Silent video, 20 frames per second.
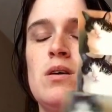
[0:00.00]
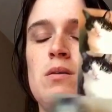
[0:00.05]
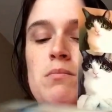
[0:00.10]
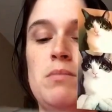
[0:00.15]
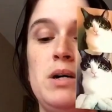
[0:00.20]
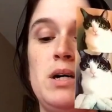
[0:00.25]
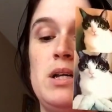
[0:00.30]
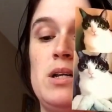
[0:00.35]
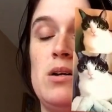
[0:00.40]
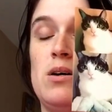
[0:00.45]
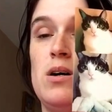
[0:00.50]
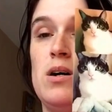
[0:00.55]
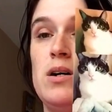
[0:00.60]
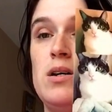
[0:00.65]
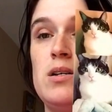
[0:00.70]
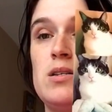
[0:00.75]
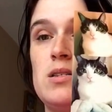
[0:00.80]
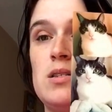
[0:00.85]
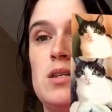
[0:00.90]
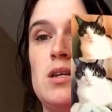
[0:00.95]
But
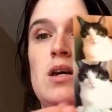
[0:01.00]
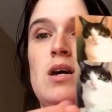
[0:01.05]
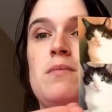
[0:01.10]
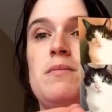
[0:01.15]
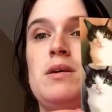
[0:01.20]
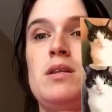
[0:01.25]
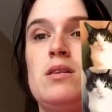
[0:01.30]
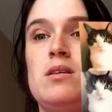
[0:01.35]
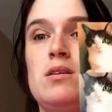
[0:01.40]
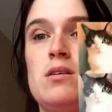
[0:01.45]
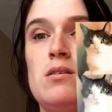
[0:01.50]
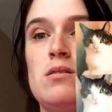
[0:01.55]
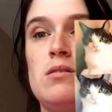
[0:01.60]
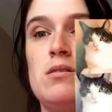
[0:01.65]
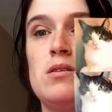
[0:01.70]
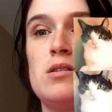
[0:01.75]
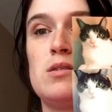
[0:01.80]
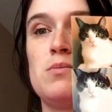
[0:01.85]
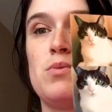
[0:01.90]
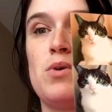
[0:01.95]
honestly, I mean, the
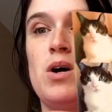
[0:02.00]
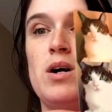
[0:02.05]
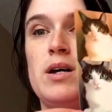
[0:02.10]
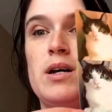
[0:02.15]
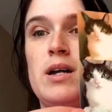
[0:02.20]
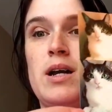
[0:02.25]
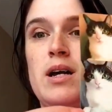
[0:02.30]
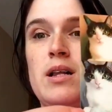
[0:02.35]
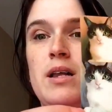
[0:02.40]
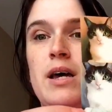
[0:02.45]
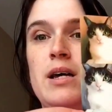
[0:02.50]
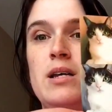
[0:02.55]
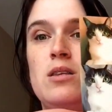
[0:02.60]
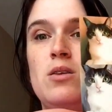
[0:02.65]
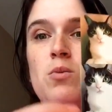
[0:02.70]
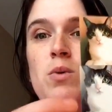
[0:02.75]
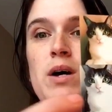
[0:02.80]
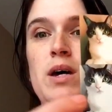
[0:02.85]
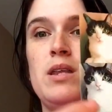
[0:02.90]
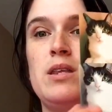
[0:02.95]
Sprocket, I like the
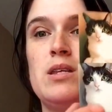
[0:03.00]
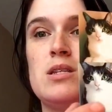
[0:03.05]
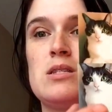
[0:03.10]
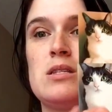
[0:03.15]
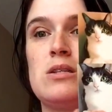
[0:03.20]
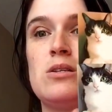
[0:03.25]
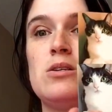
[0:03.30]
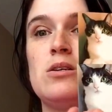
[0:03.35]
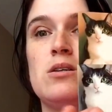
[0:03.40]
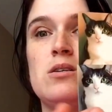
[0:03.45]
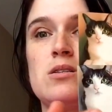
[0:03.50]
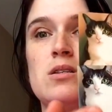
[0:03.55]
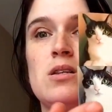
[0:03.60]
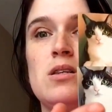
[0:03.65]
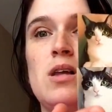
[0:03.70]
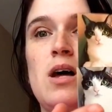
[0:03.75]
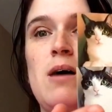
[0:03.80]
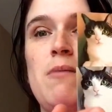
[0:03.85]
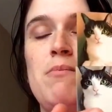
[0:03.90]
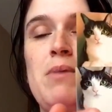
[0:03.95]
way this looks a
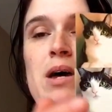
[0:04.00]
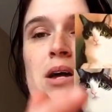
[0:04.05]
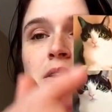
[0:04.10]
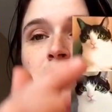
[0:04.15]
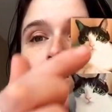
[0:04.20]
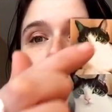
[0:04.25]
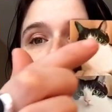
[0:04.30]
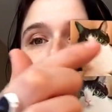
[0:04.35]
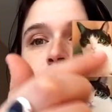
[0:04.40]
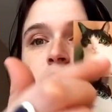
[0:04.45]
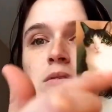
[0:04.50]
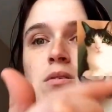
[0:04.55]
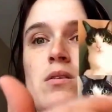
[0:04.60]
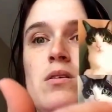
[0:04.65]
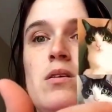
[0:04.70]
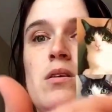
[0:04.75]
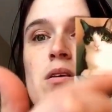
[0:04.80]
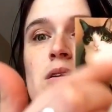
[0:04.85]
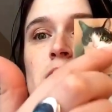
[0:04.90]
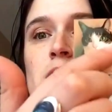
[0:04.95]
lot better,
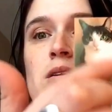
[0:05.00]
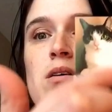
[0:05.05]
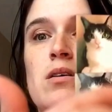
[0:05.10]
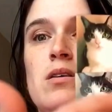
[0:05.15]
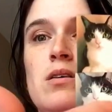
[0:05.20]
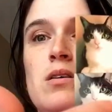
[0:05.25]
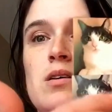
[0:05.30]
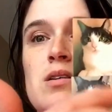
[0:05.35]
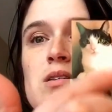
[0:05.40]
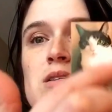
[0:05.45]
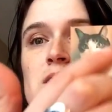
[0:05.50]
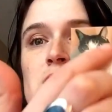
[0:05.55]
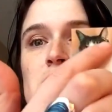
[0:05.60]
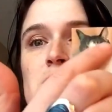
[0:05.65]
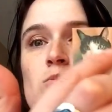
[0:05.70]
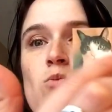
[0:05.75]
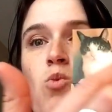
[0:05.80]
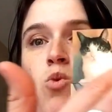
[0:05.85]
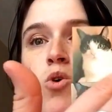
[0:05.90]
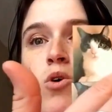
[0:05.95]
because this
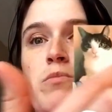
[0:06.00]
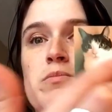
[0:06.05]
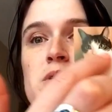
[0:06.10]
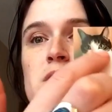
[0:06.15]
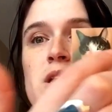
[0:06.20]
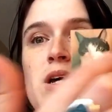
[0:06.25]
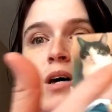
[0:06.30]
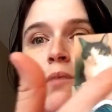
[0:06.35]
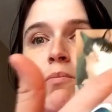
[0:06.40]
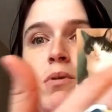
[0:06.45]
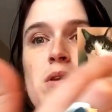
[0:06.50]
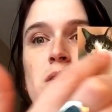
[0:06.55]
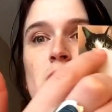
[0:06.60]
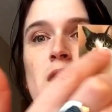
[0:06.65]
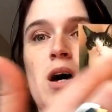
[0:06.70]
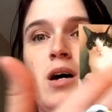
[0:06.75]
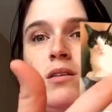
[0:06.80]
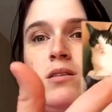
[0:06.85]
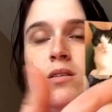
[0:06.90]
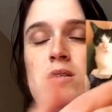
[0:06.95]
warmed it up a
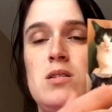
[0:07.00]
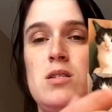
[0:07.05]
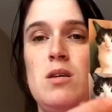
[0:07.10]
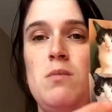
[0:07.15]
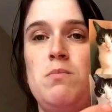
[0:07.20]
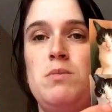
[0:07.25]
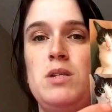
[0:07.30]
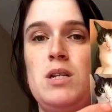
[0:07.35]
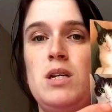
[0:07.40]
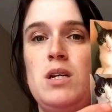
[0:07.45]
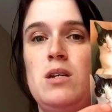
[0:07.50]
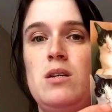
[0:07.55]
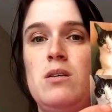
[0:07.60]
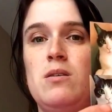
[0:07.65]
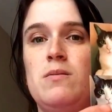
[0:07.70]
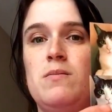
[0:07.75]
lot, the zip did.